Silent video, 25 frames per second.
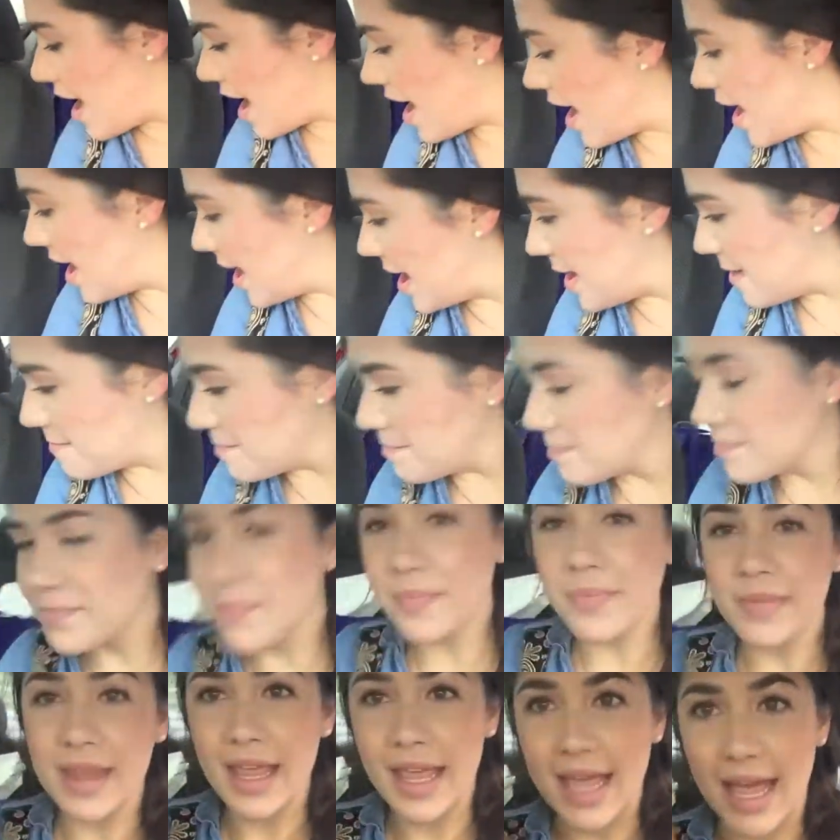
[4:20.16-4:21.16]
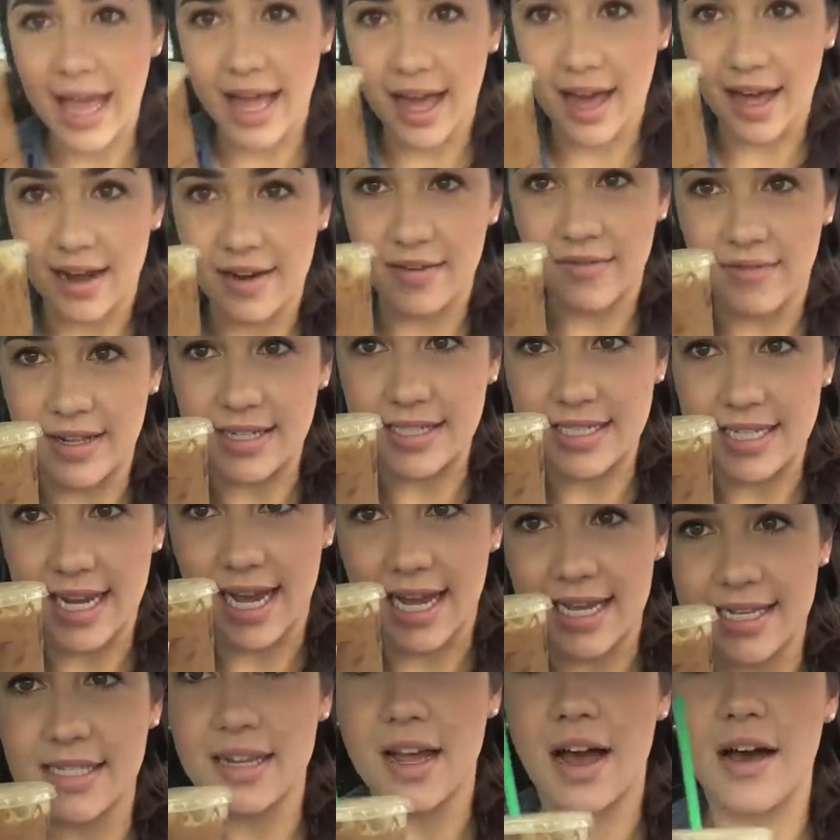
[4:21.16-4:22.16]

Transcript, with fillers: Um, I got a venti iced